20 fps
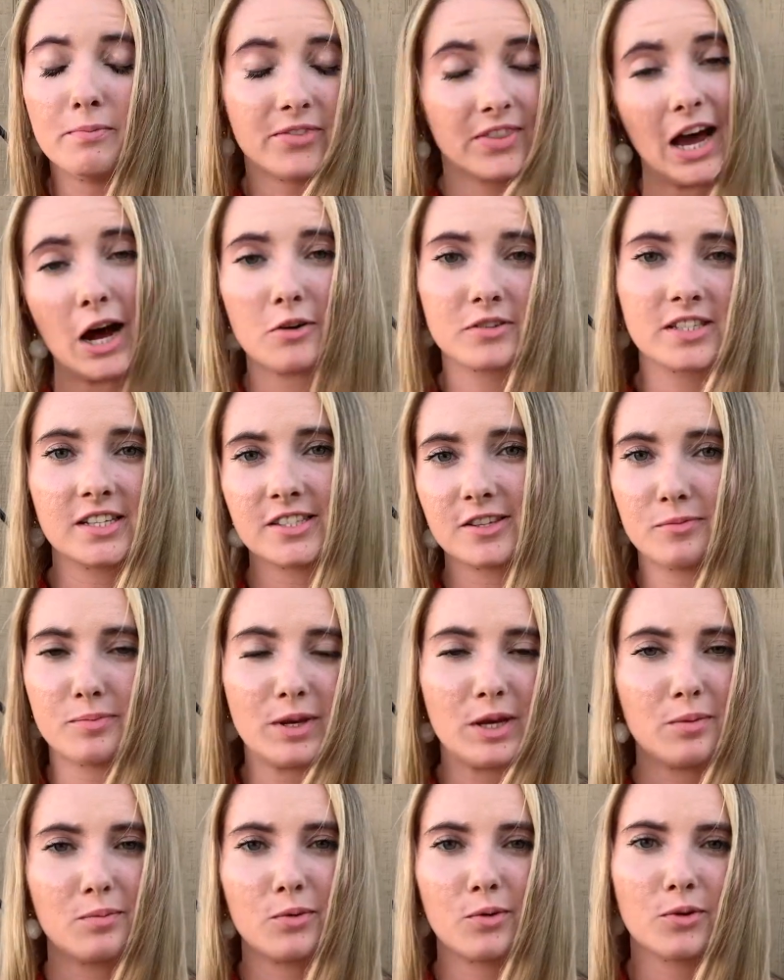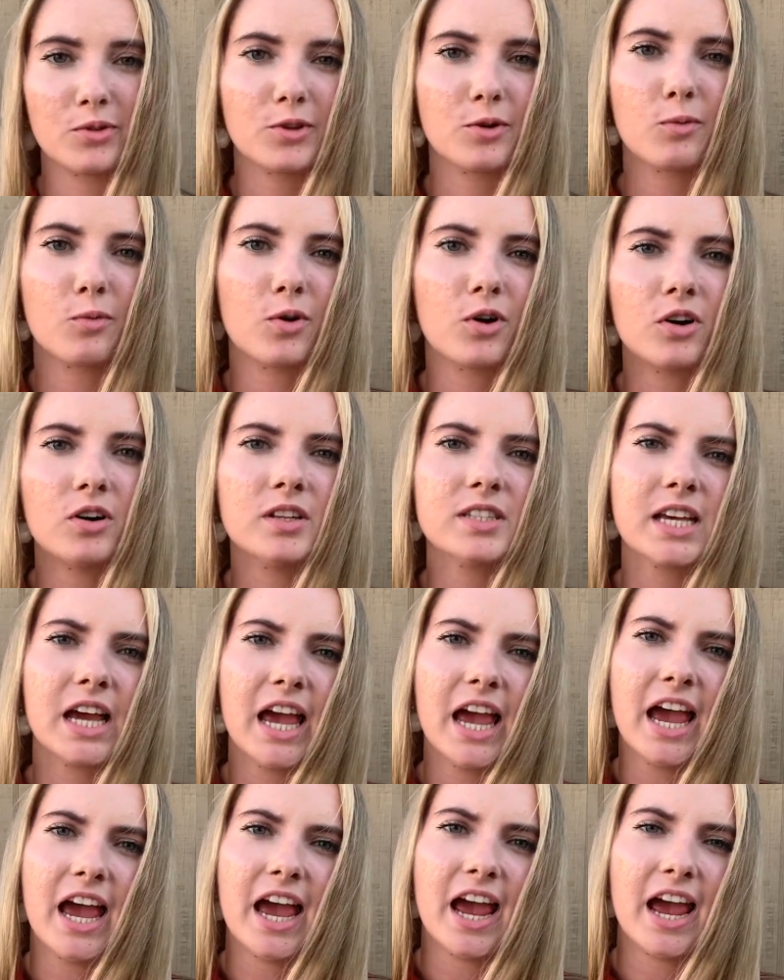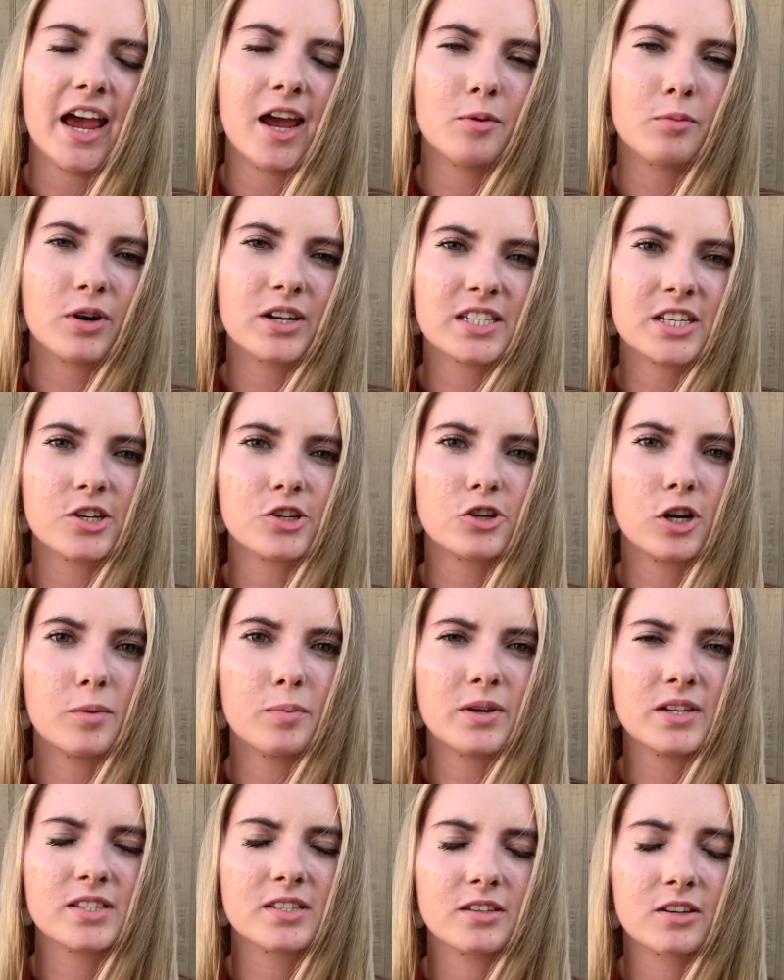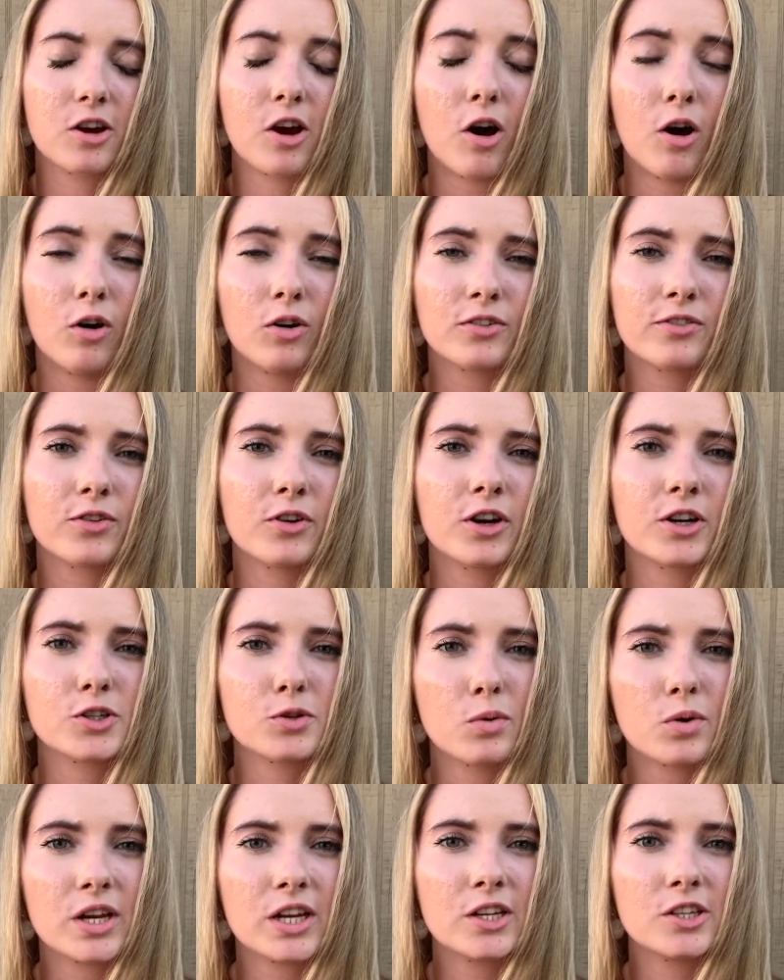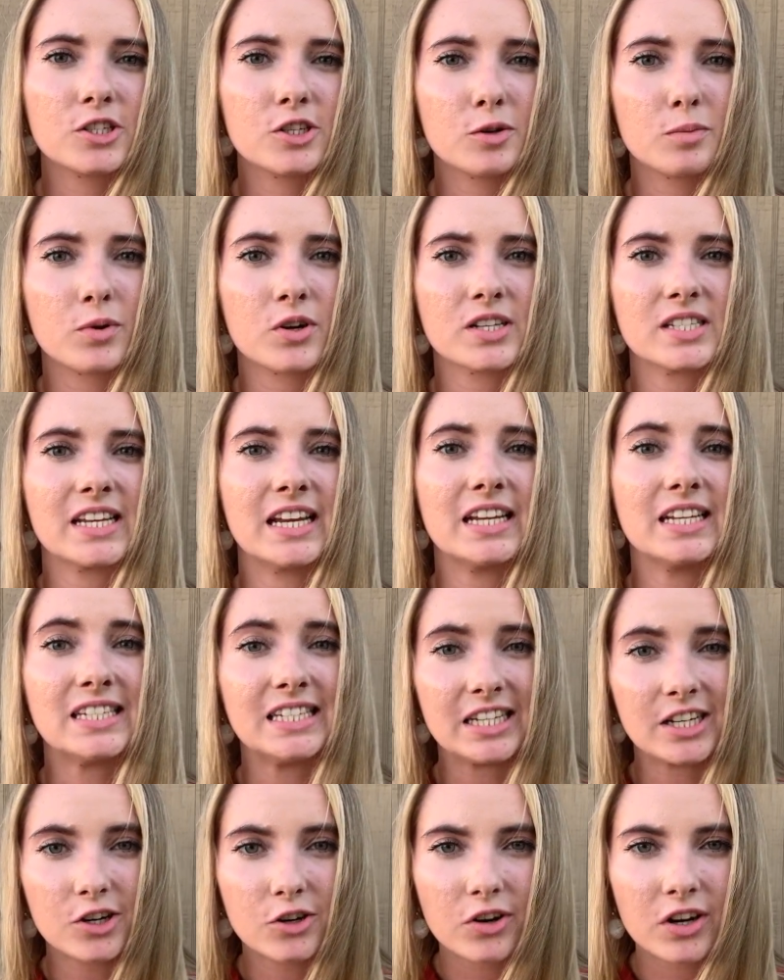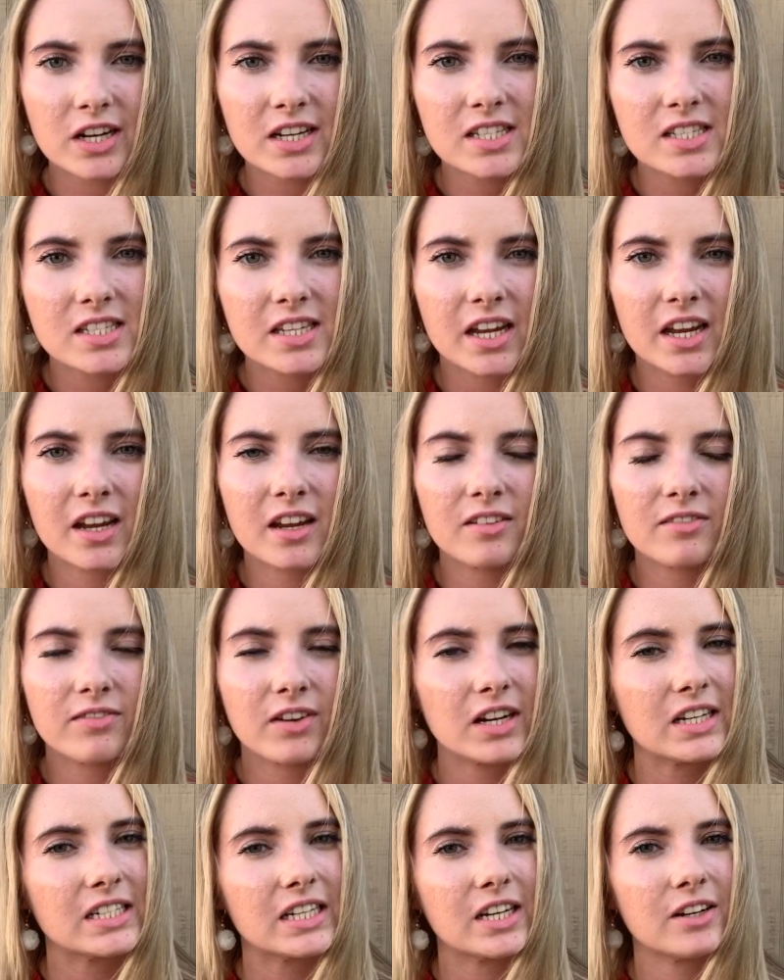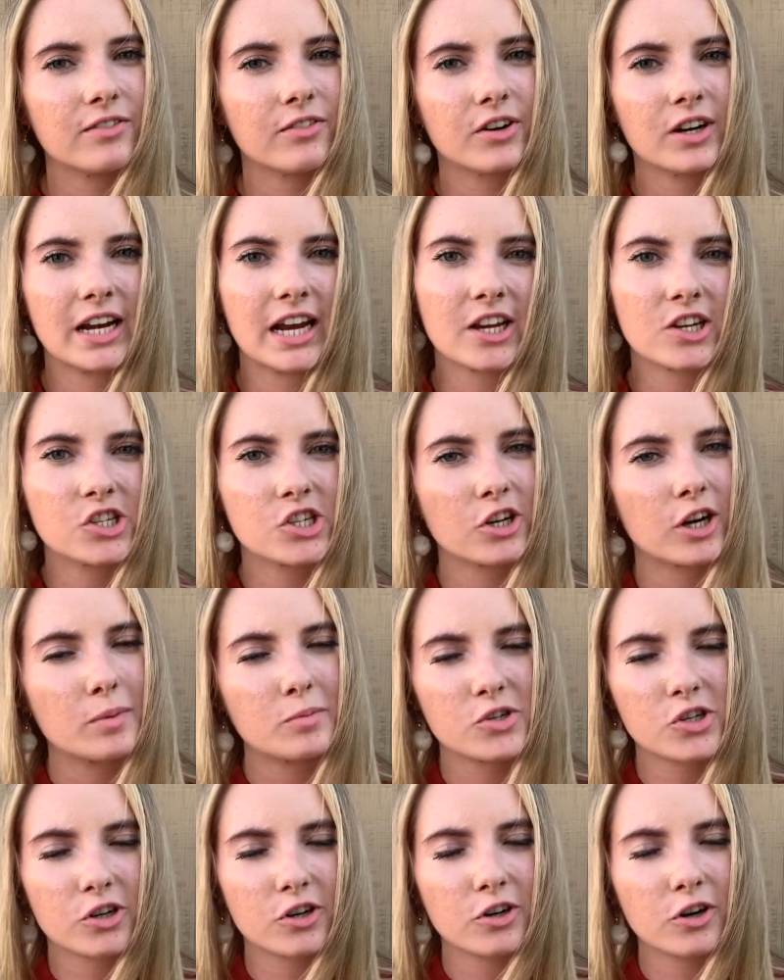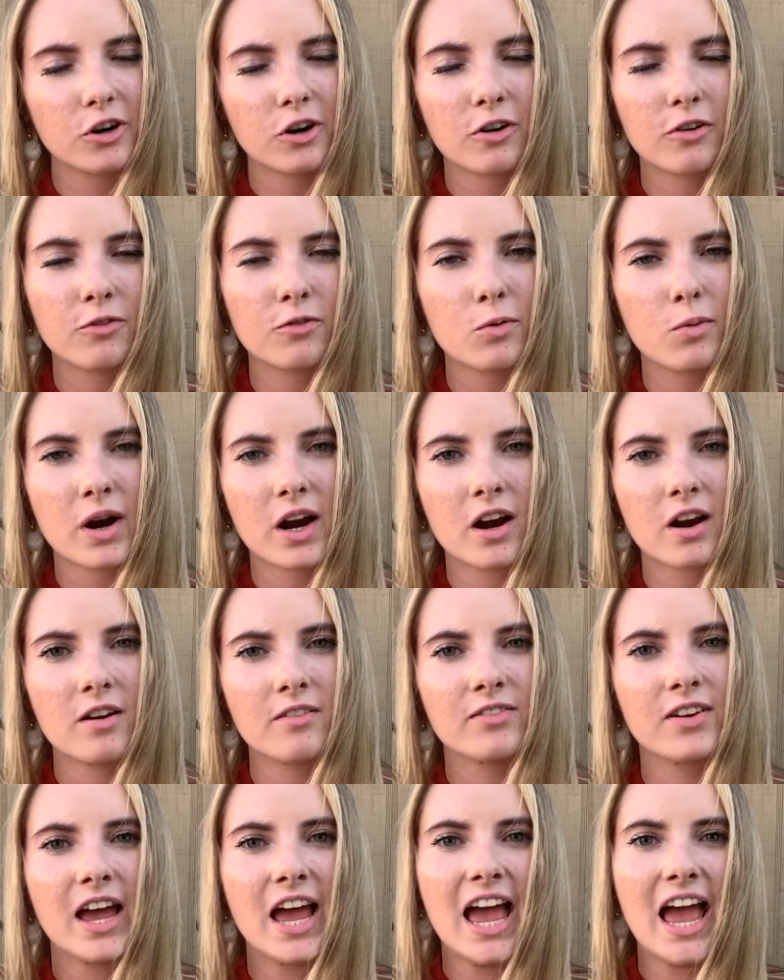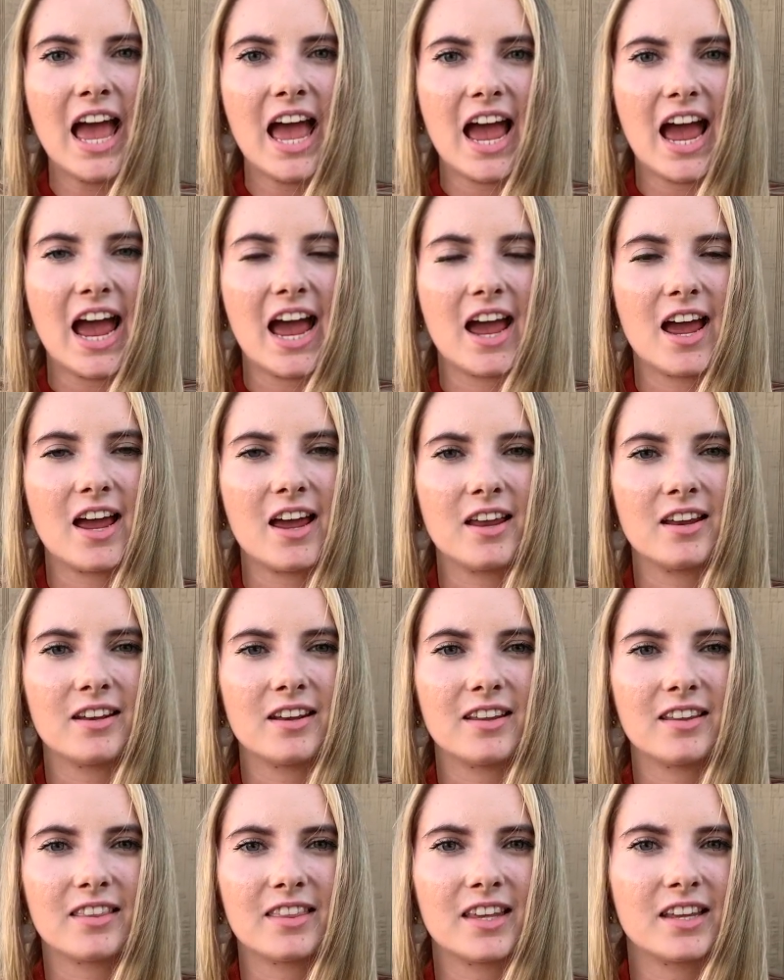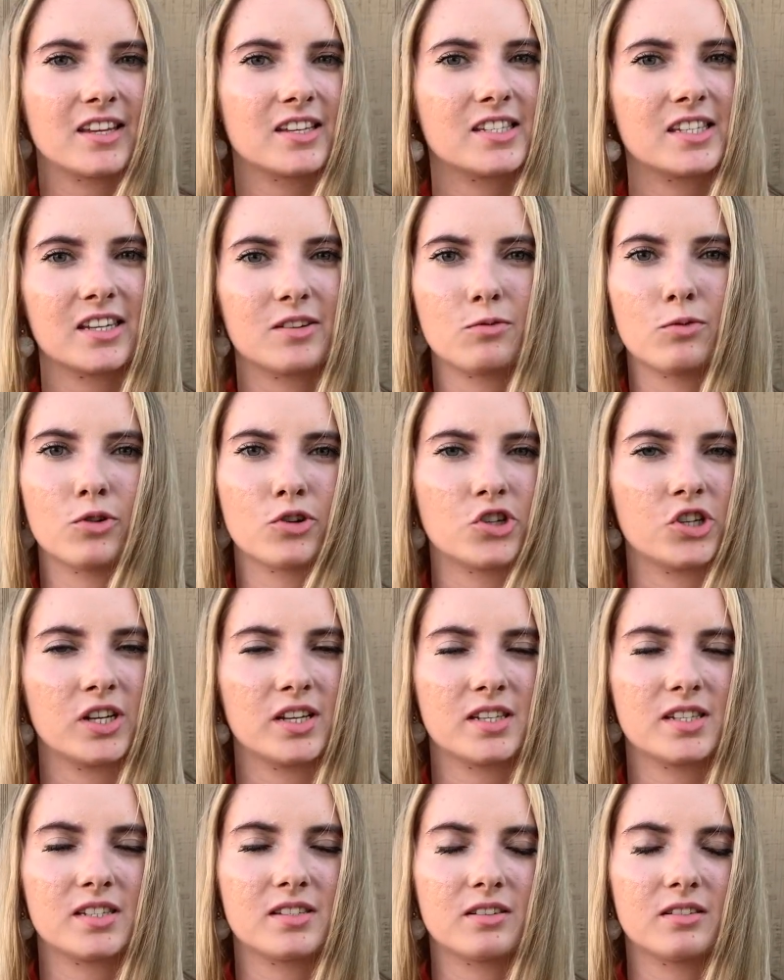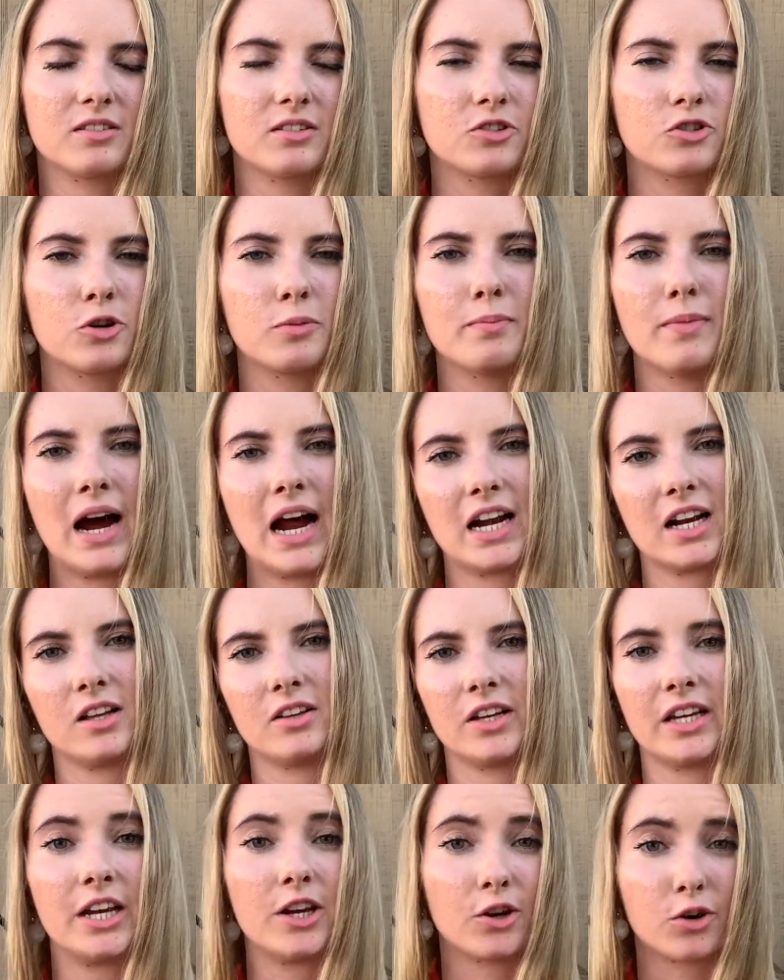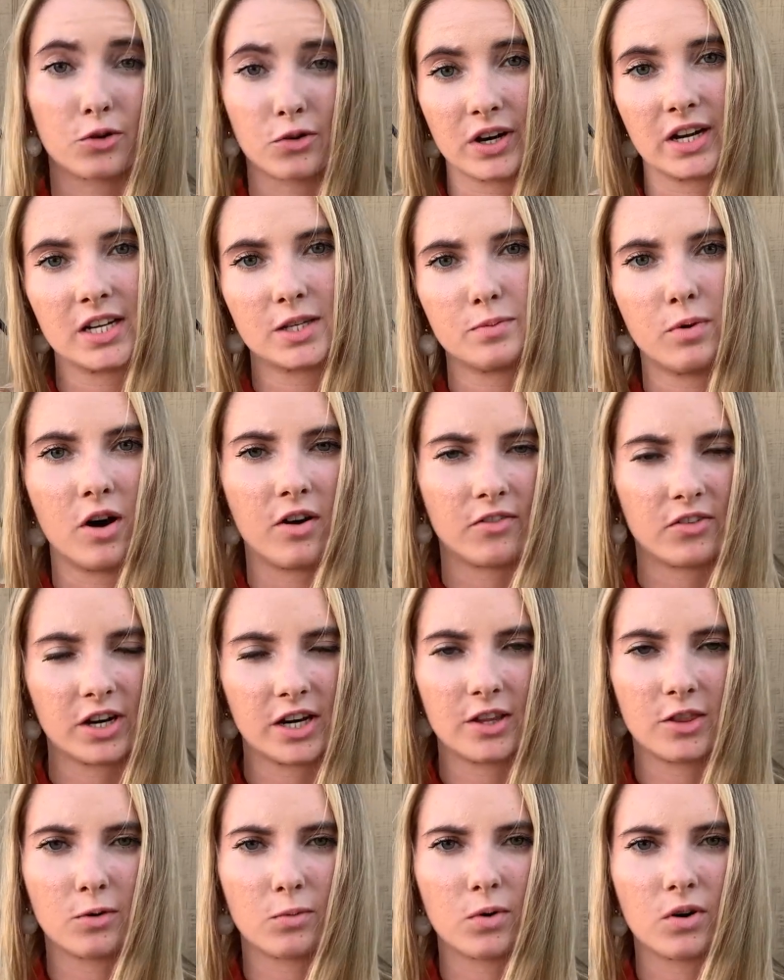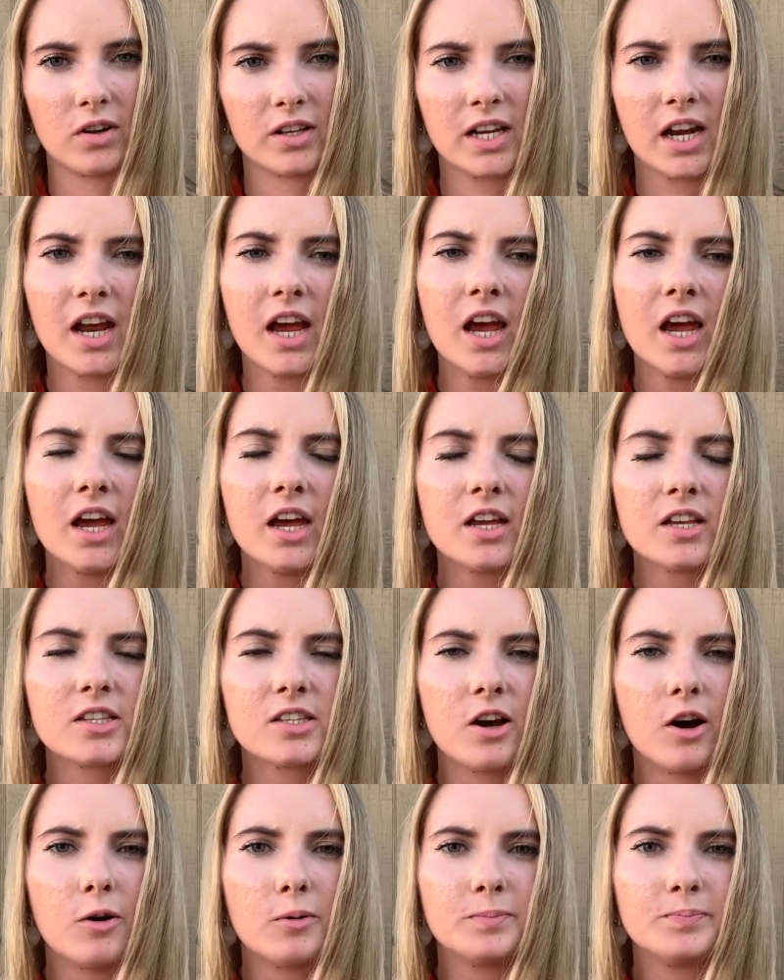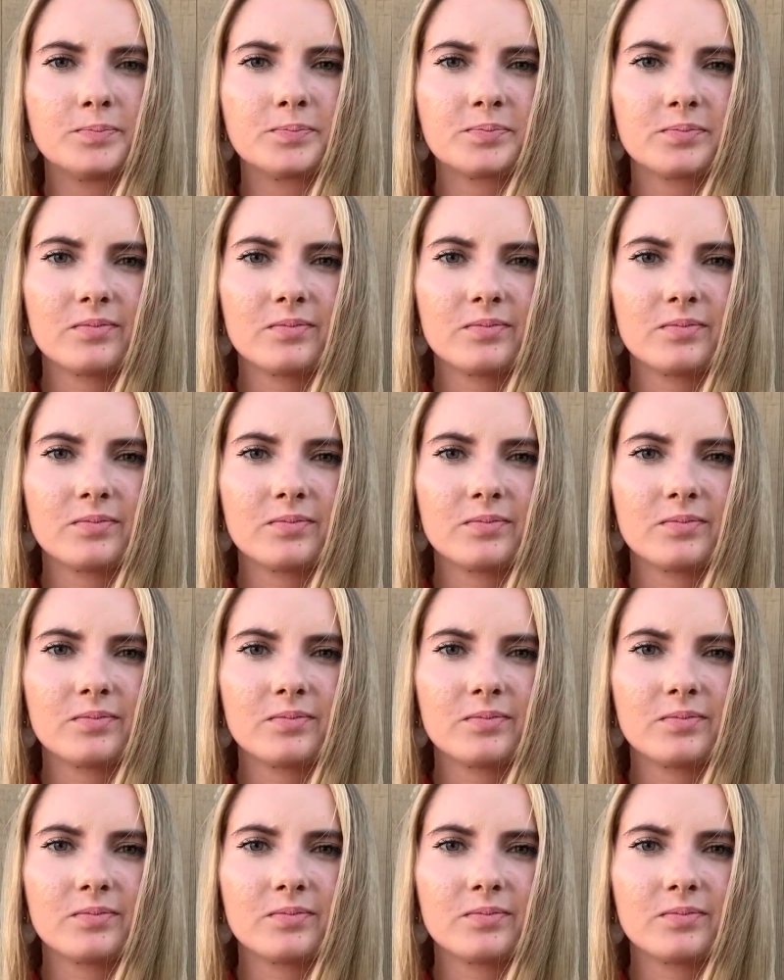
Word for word: thousands of people in the world. And President Trump has called for a 22% decrease in funding for next year, I'm sure you're aware of. And this will just dramatically increase poverty in the world. So